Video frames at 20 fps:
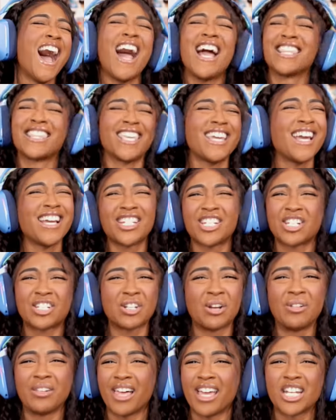I think I just
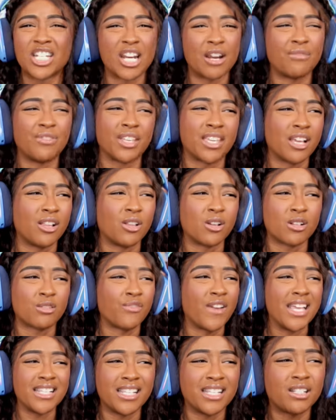don't like Jeff the Killer's
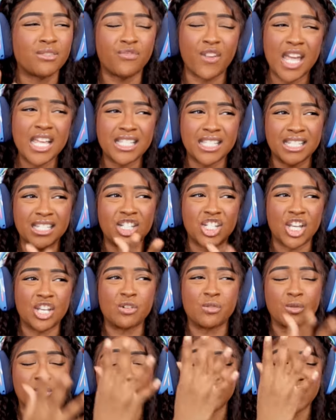face. His face in
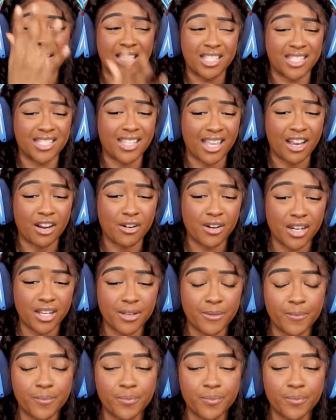general is scary.